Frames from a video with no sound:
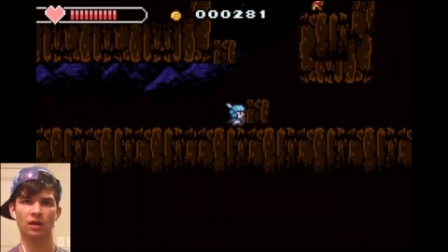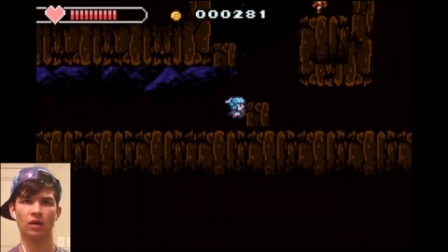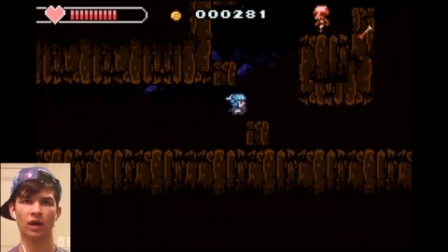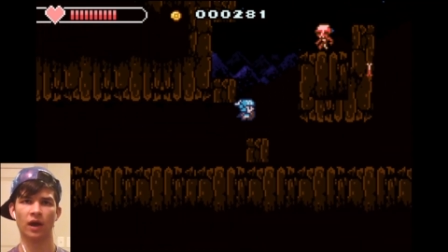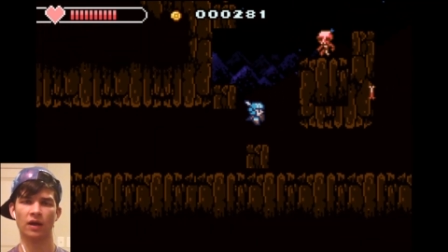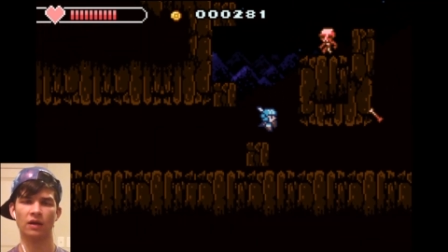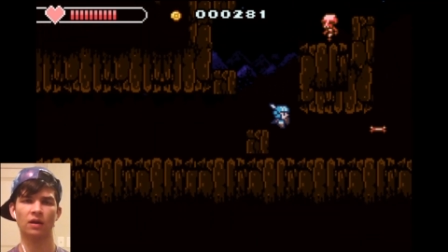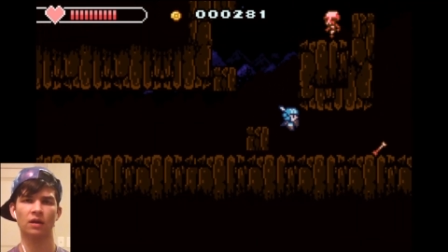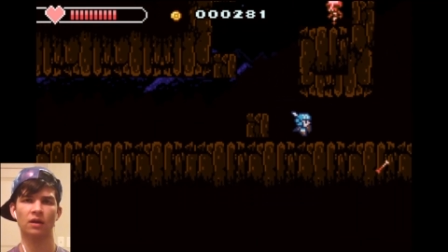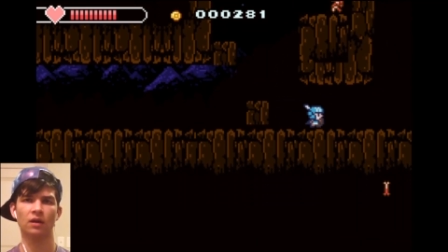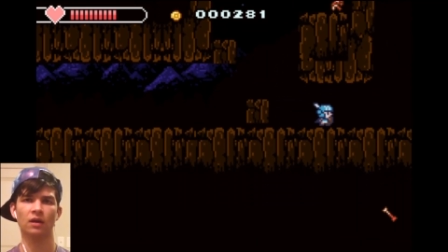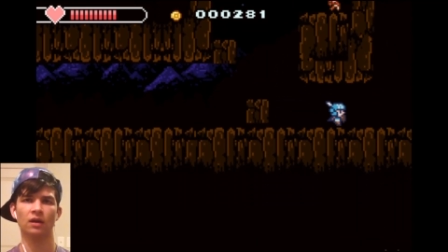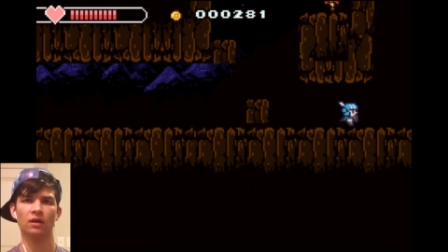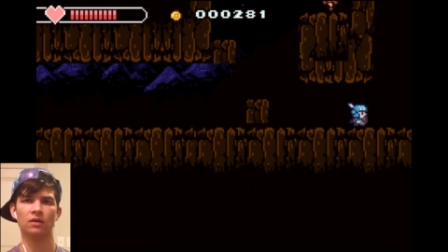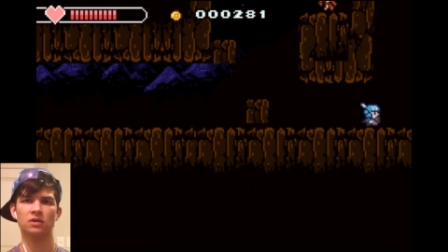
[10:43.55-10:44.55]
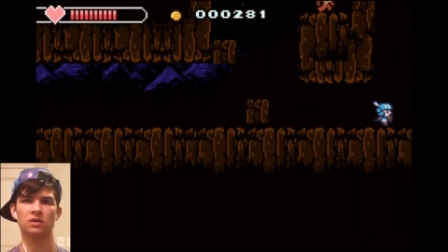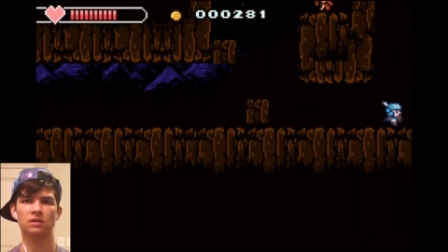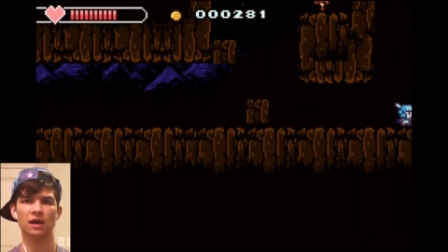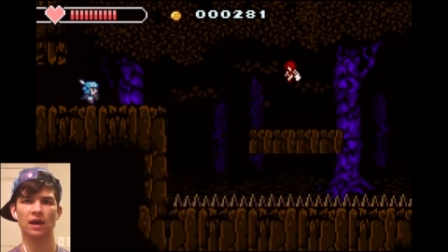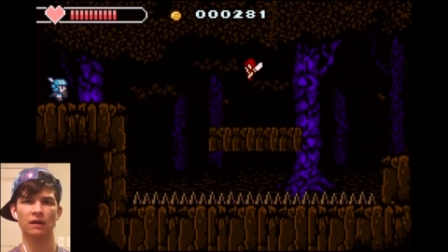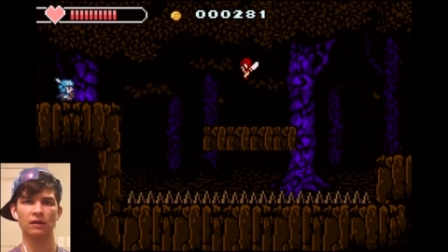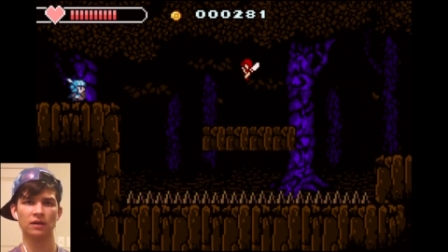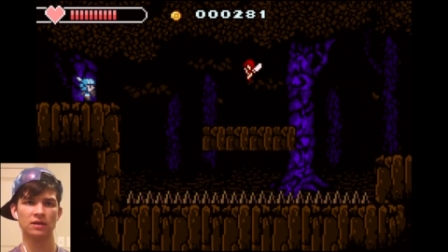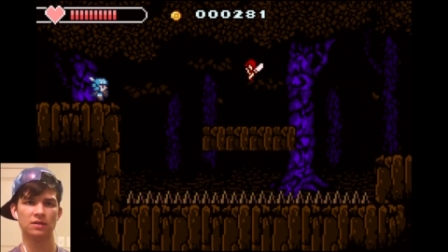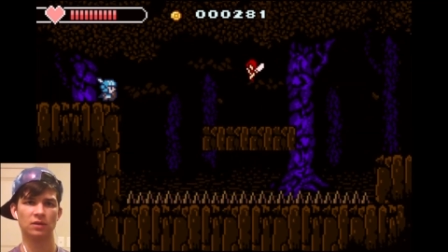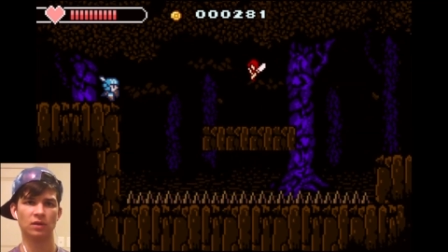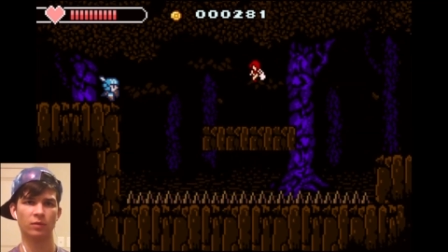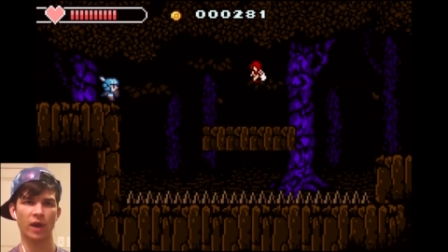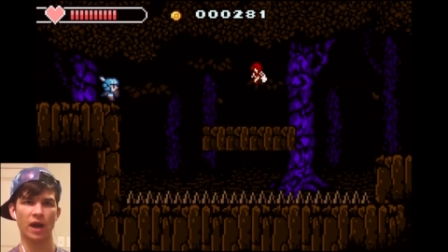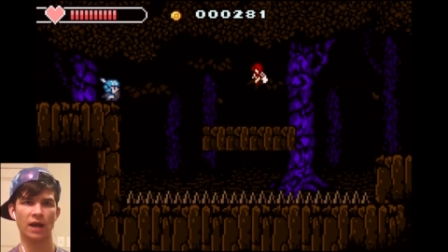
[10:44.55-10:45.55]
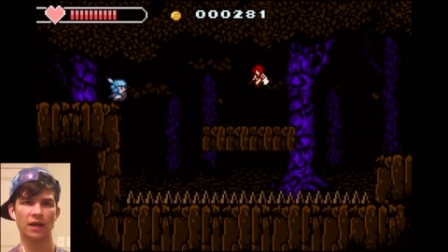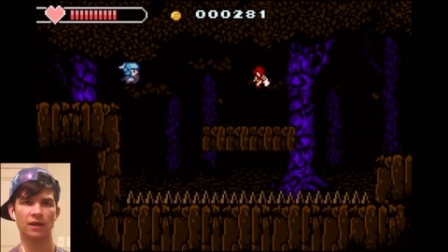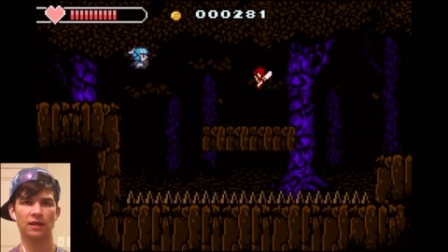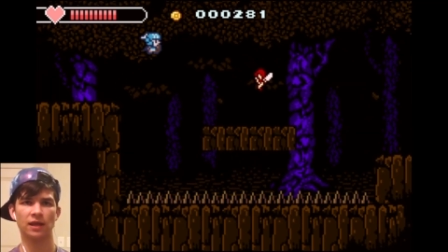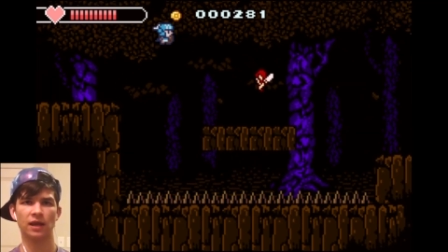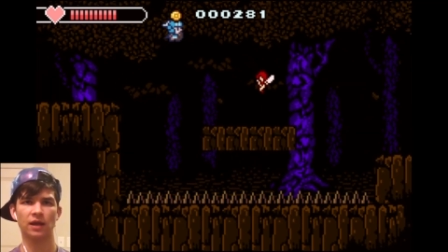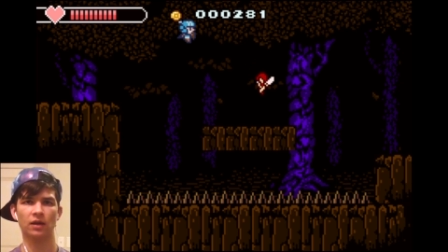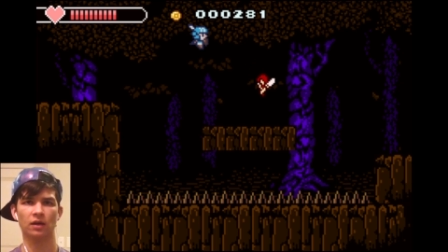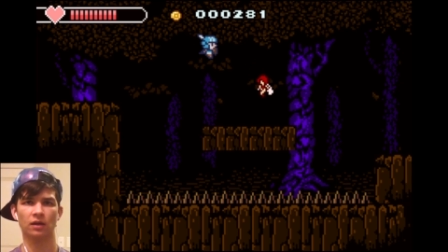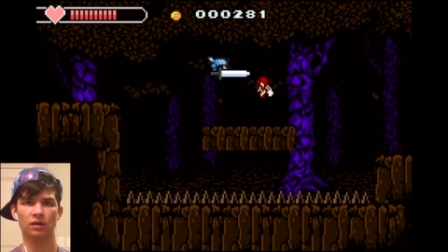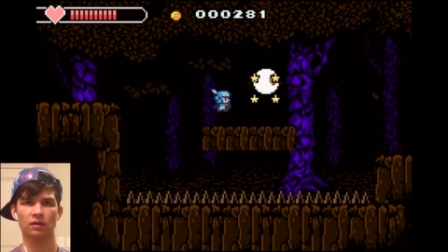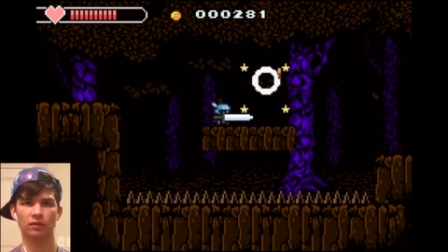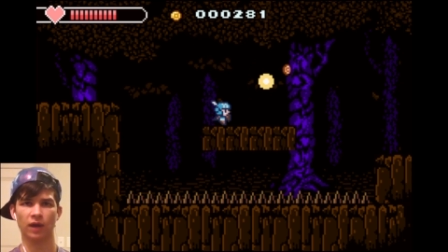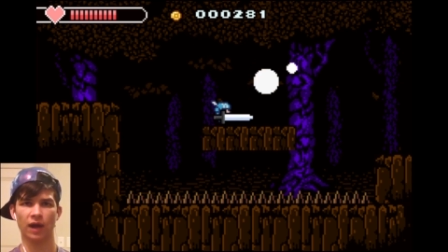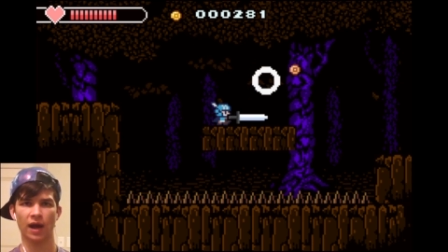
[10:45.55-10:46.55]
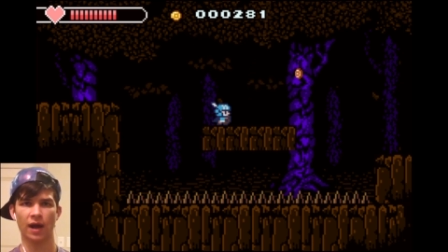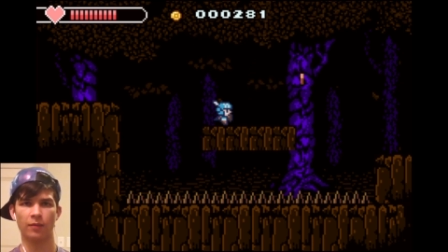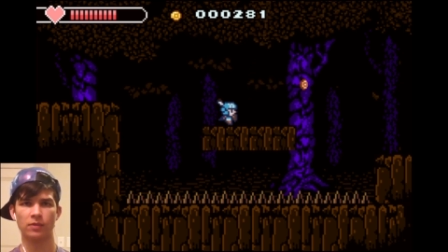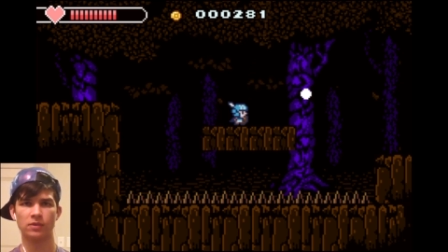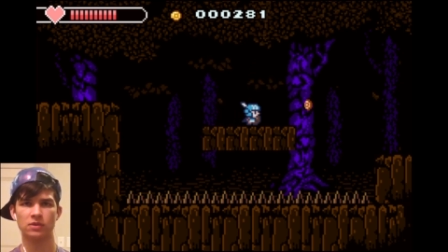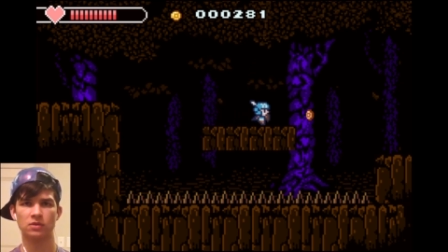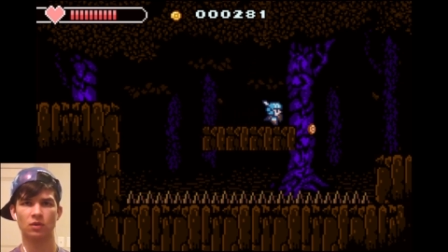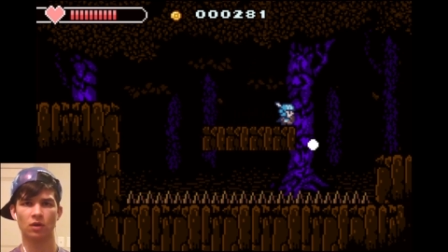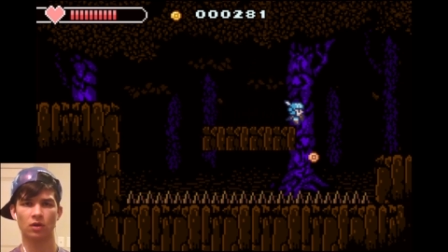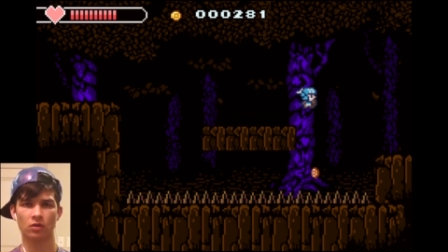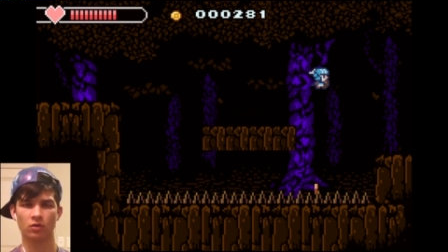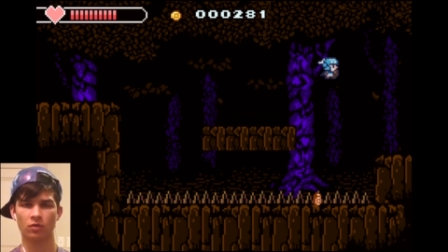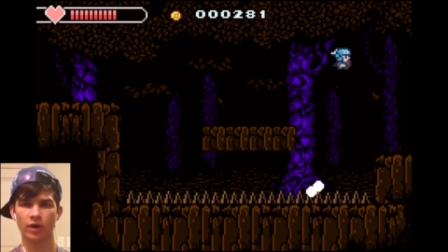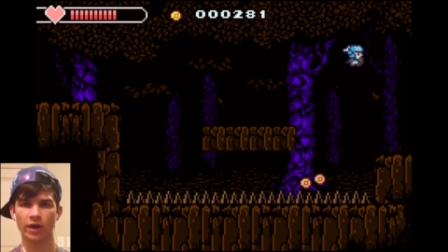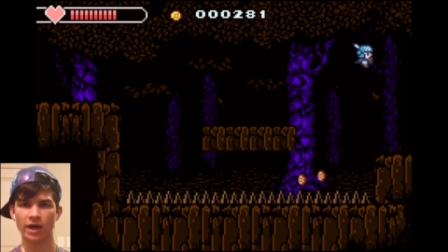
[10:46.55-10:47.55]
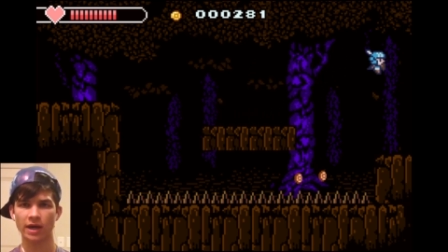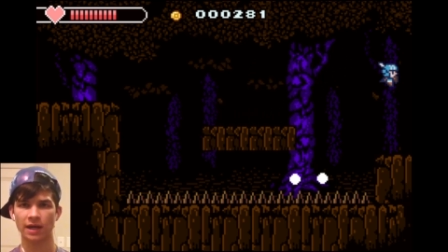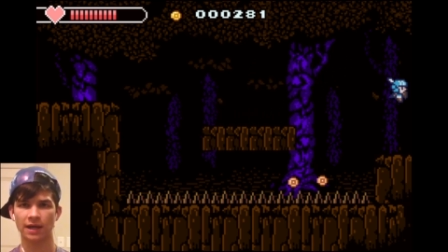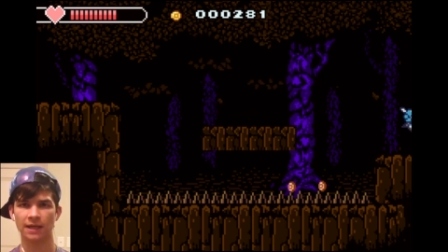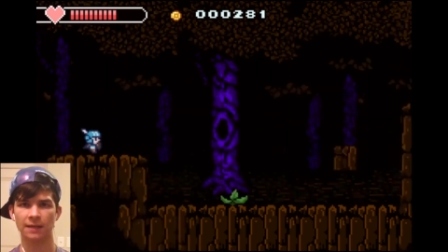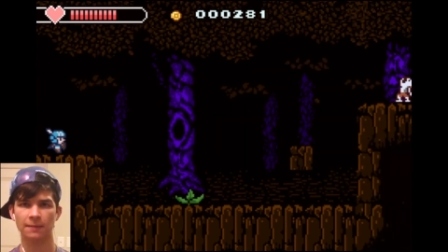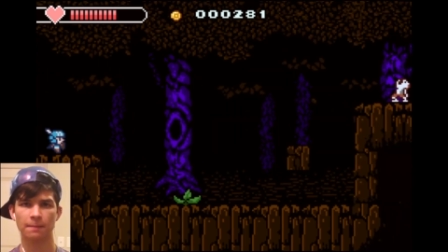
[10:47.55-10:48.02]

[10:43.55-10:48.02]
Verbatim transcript: Okay, so that is back there. What happens? You go to the right.